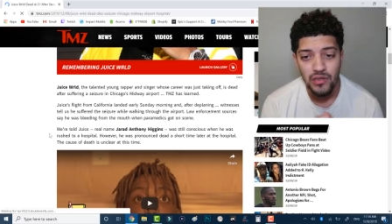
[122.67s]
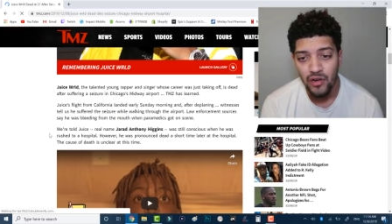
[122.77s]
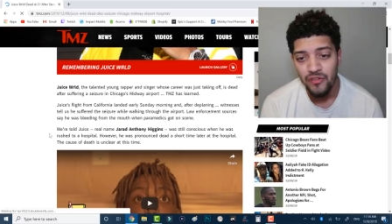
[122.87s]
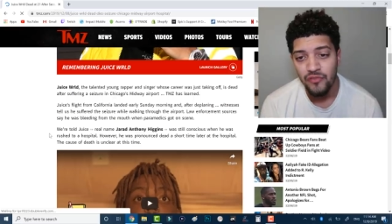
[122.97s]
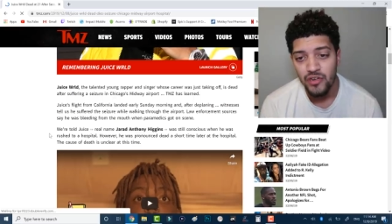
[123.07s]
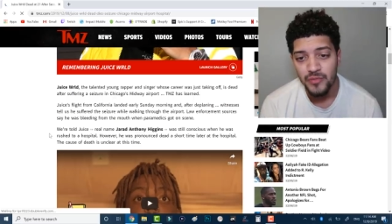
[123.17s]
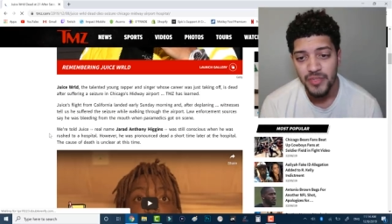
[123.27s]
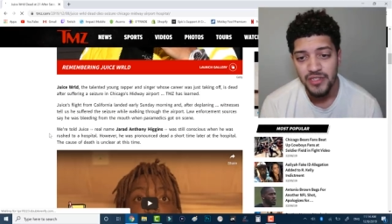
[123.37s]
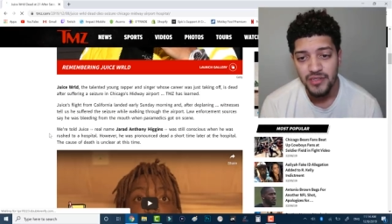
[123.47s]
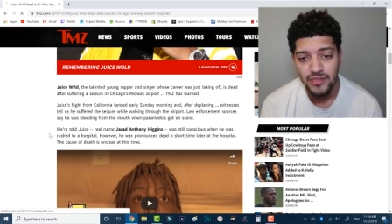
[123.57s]
Law
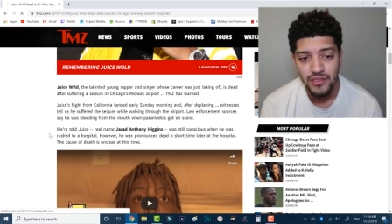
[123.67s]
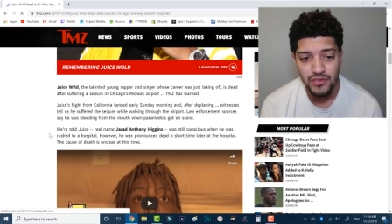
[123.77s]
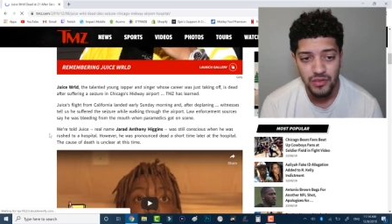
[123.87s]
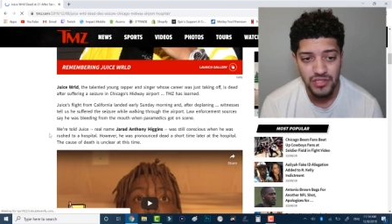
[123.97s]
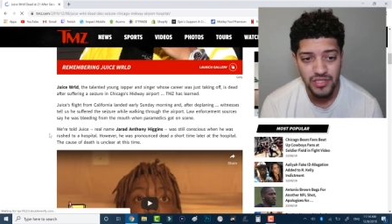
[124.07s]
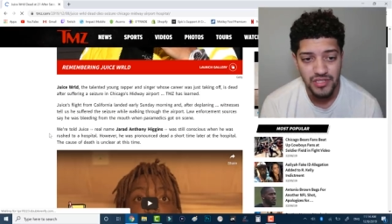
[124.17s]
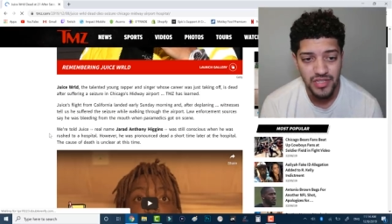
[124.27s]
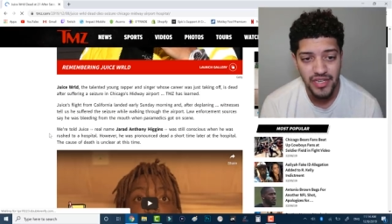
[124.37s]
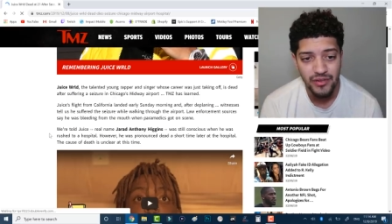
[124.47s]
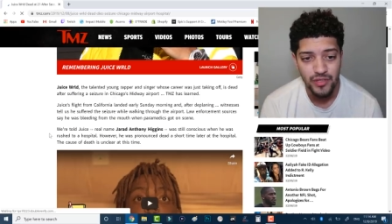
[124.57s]
enforcement sources
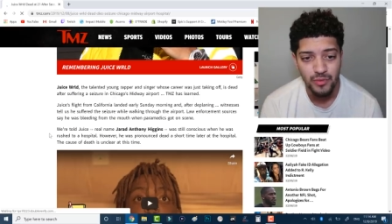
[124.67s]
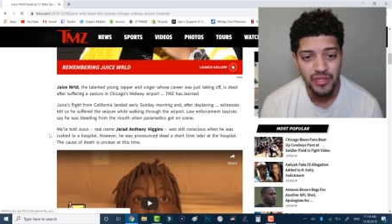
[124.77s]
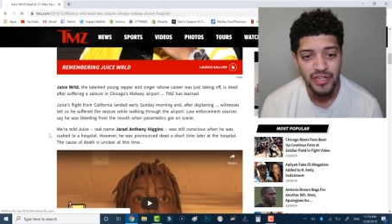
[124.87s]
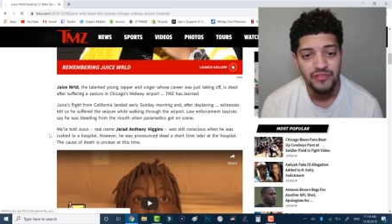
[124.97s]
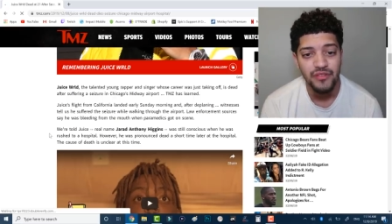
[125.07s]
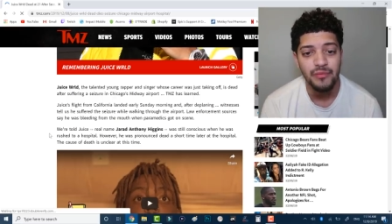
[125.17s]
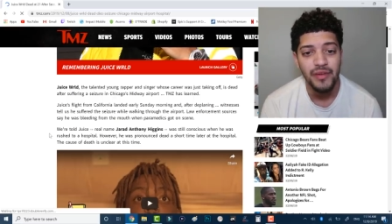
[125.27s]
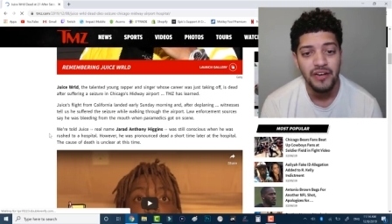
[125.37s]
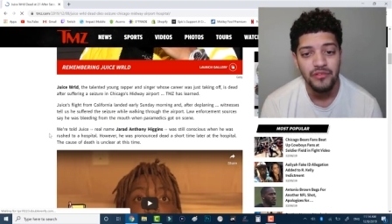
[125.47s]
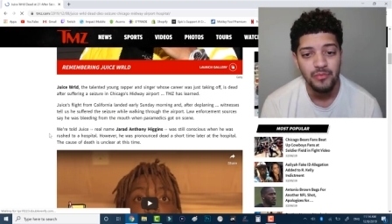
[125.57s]
say he was bleeding from the
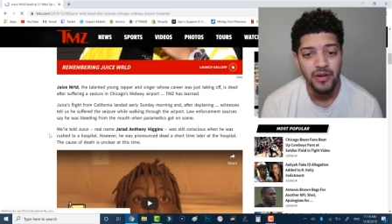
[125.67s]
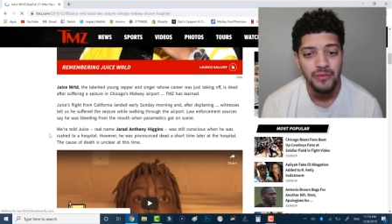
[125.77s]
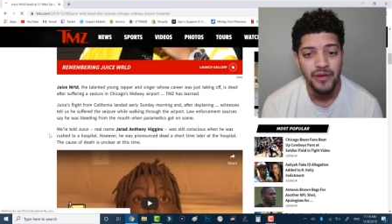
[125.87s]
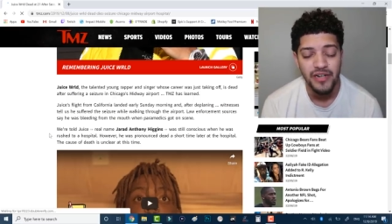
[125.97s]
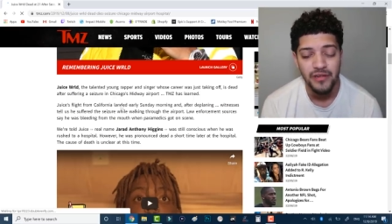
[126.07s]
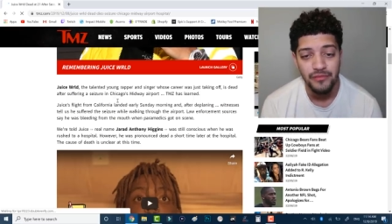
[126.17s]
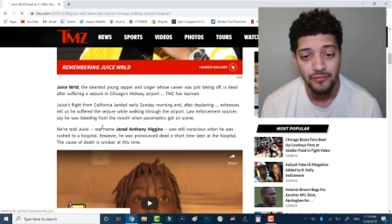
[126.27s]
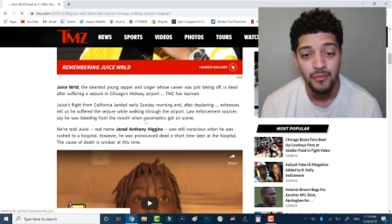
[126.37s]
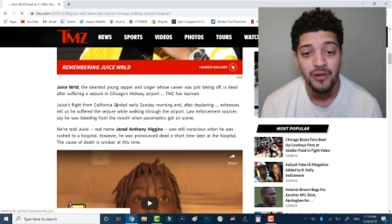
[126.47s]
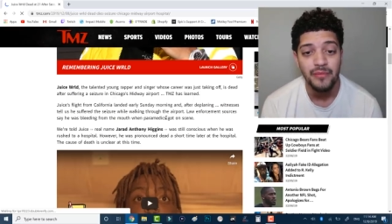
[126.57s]
mouth when, paramedic,
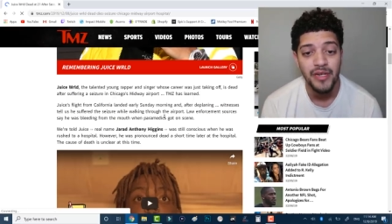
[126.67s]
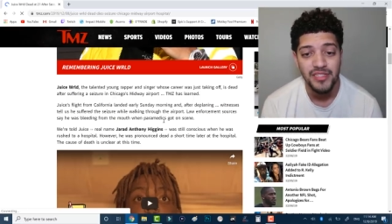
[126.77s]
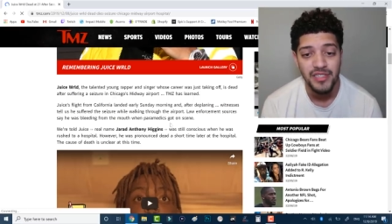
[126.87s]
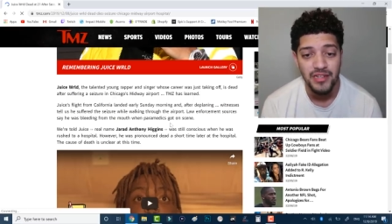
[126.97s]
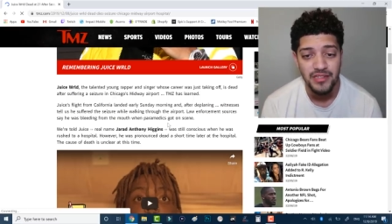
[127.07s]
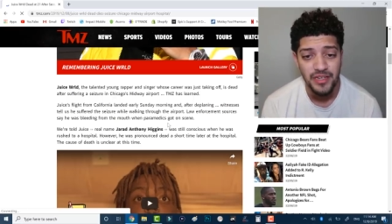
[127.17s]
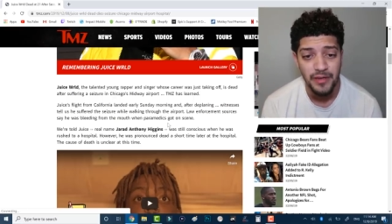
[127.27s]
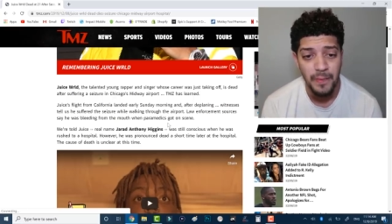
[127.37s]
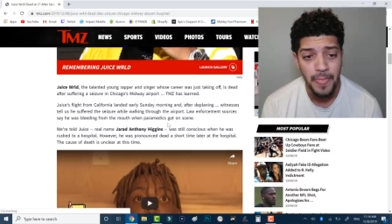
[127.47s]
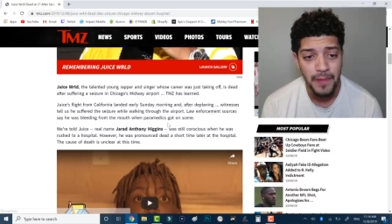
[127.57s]
when paramedics got in
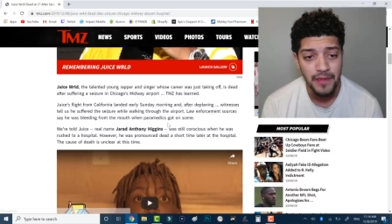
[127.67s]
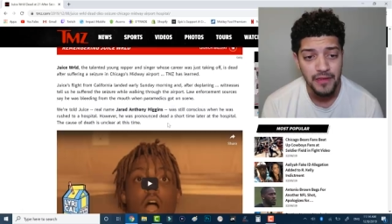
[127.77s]
sight.